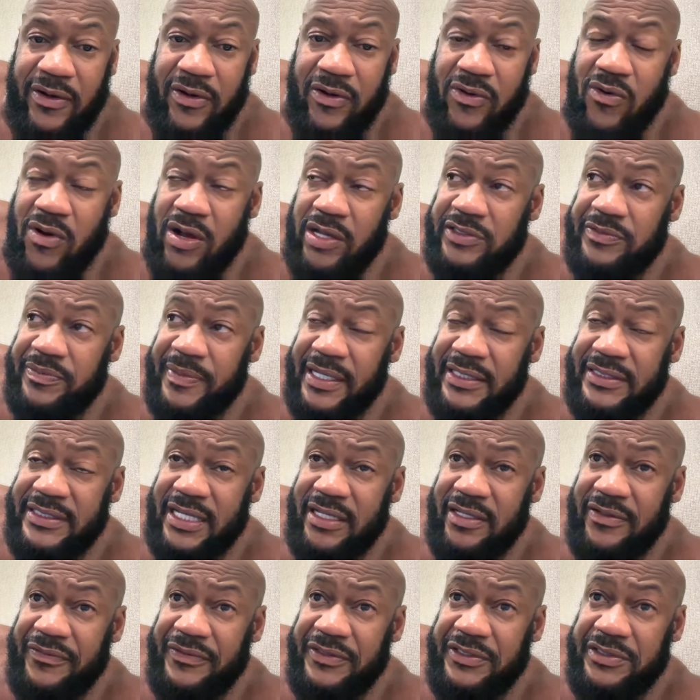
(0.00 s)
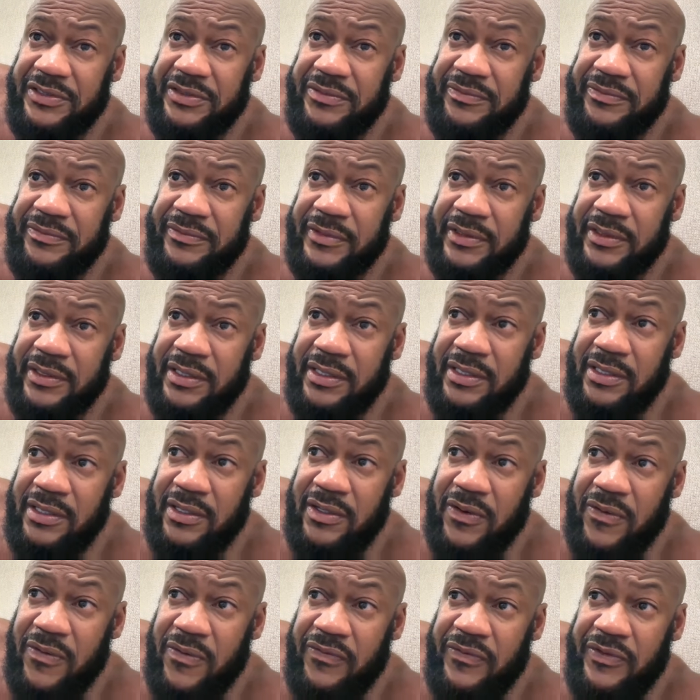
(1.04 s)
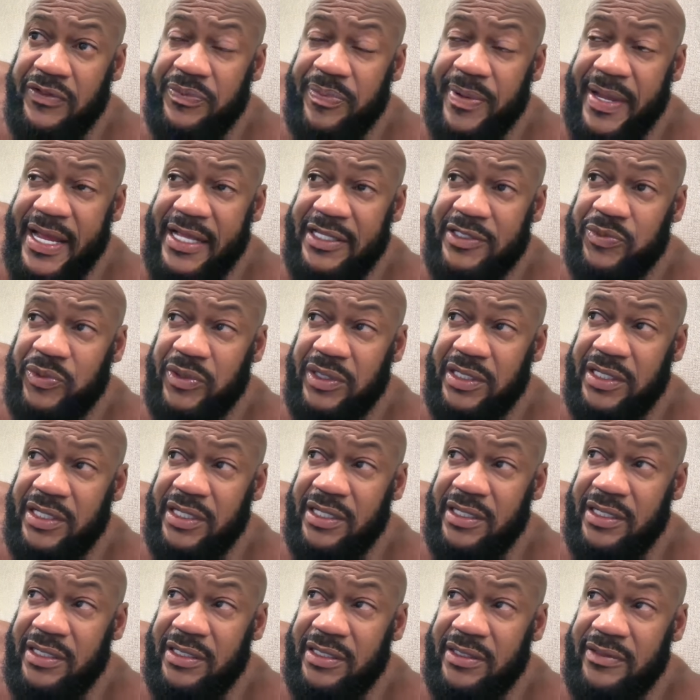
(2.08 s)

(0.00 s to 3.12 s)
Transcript: across my television over this past weekend.